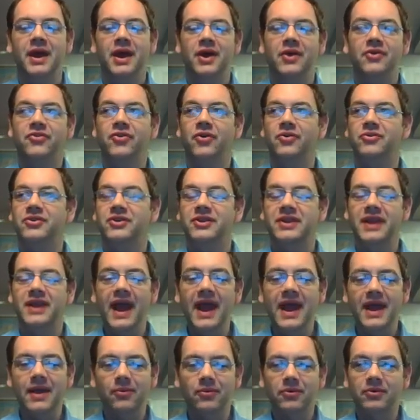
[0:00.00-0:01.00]
So
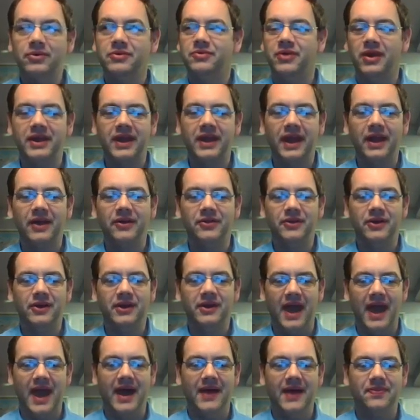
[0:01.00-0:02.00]
today we're taking a look
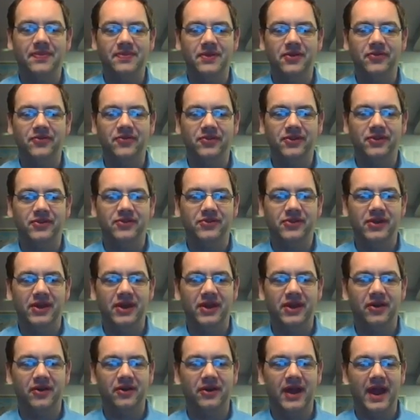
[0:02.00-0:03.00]
at this list here,